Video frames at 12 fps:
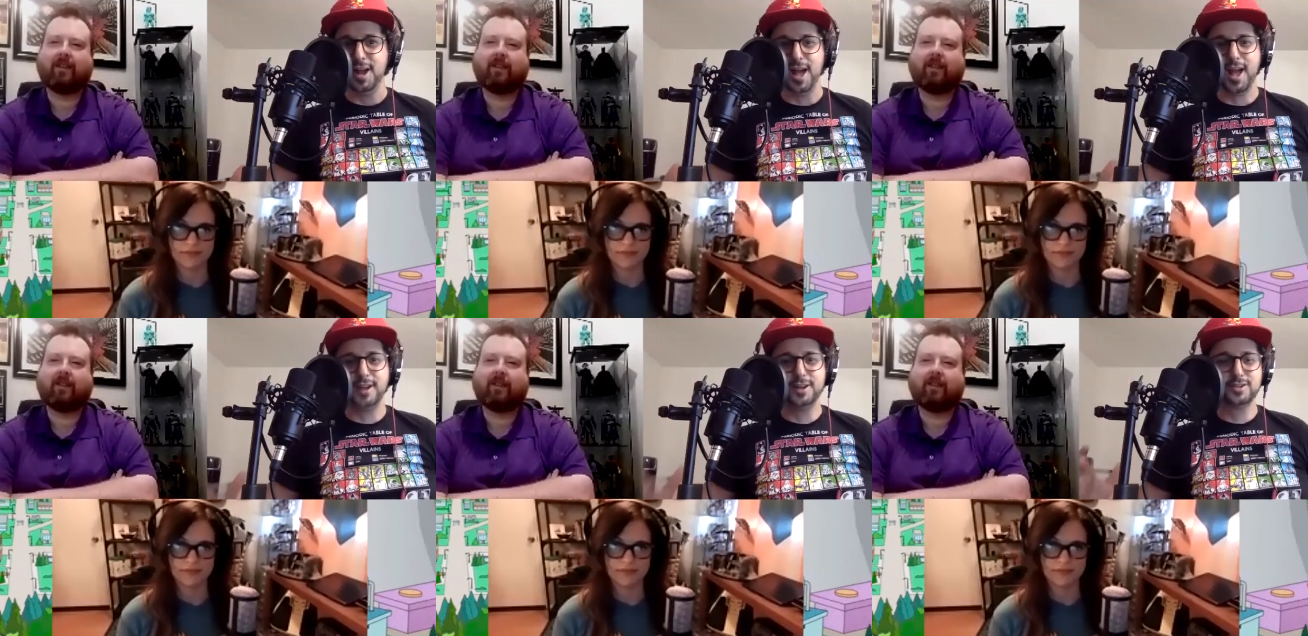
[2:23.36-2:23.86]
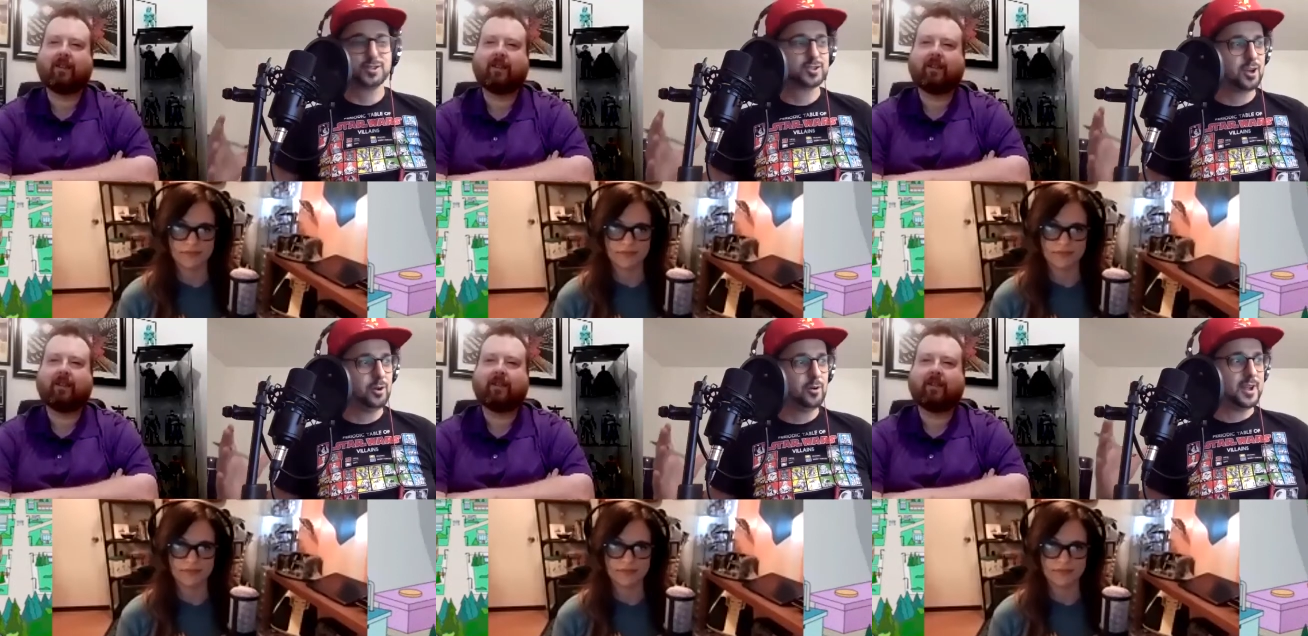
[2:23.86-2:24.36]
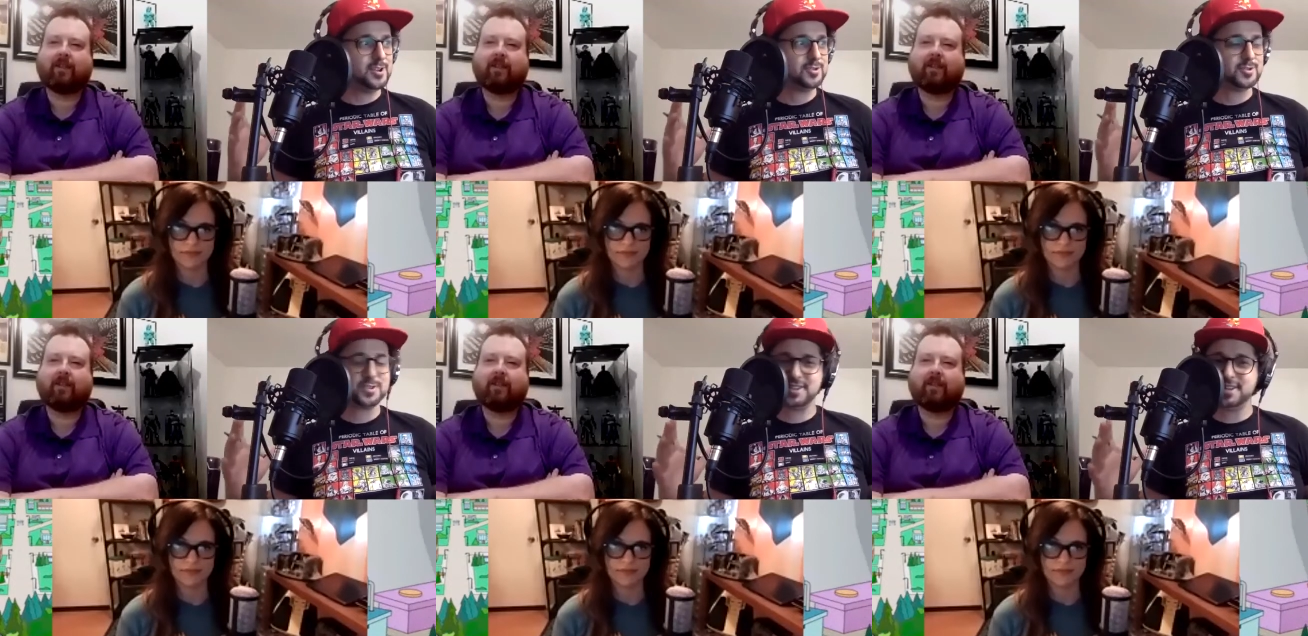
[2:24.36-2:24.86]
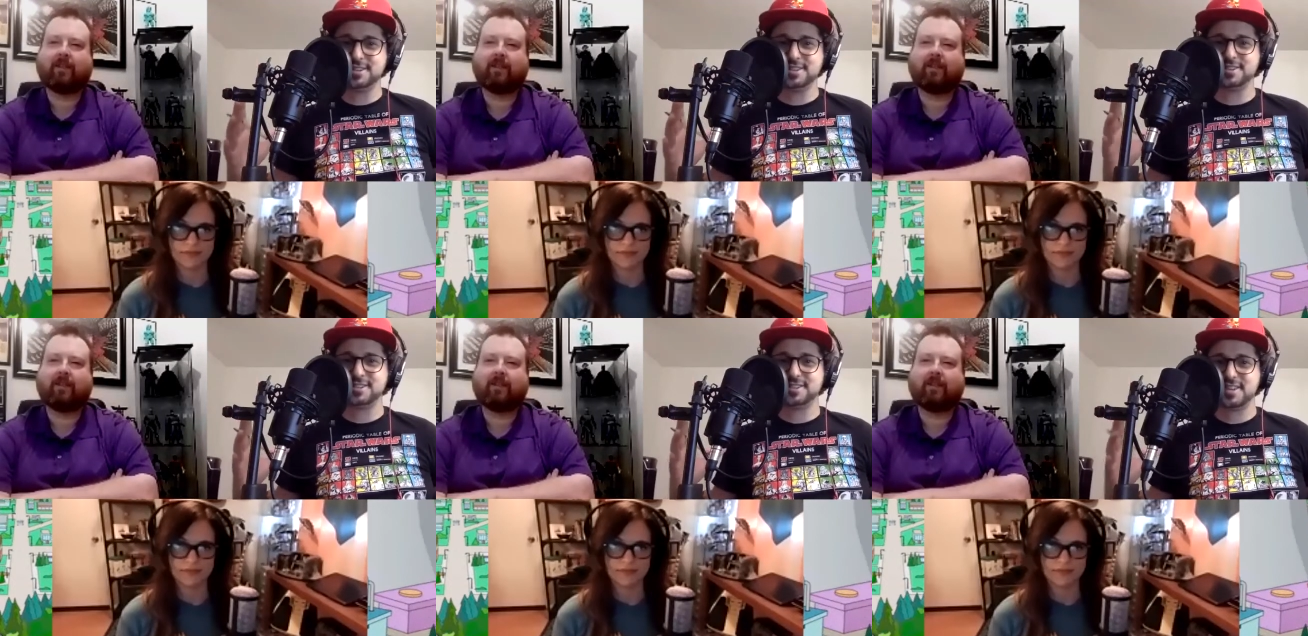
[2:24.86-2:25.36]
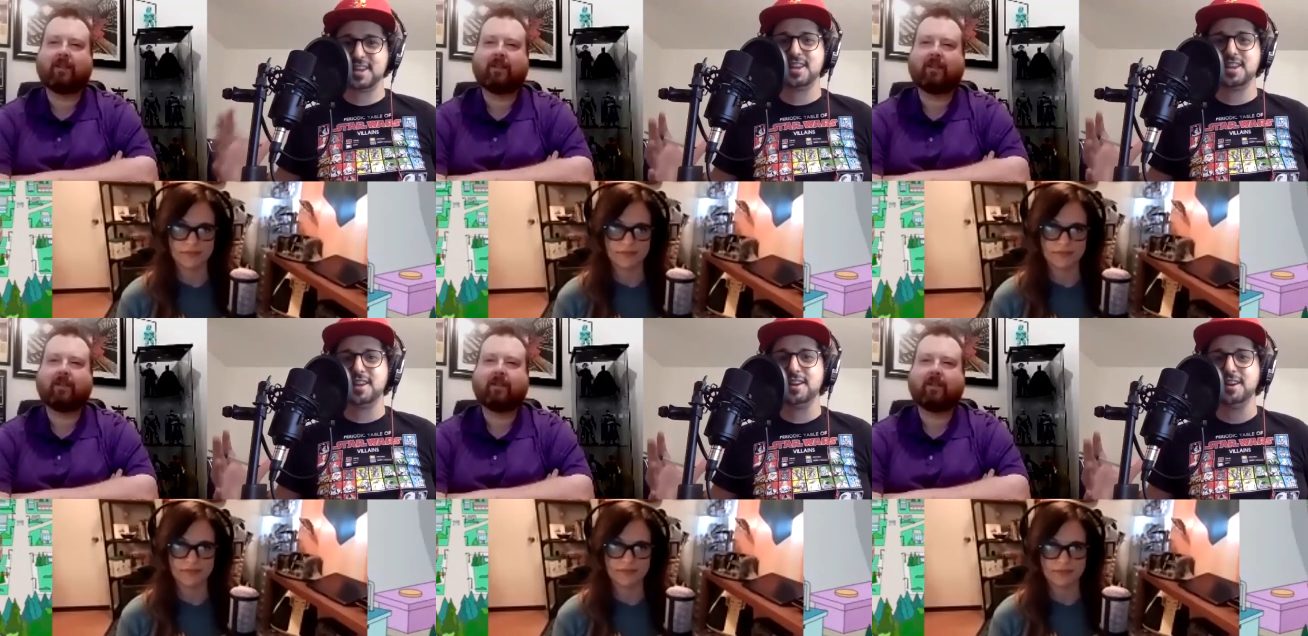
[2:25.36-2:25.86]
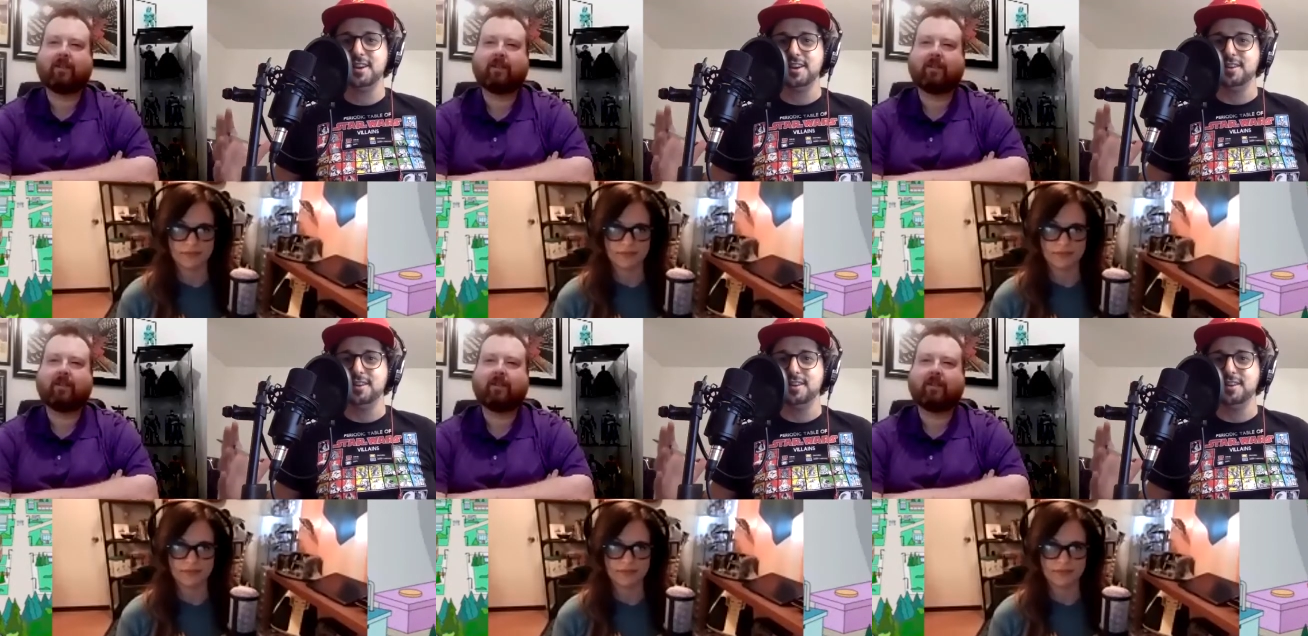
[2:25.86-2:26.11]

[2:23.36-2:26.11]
Speaker 1: And it's so interesting to see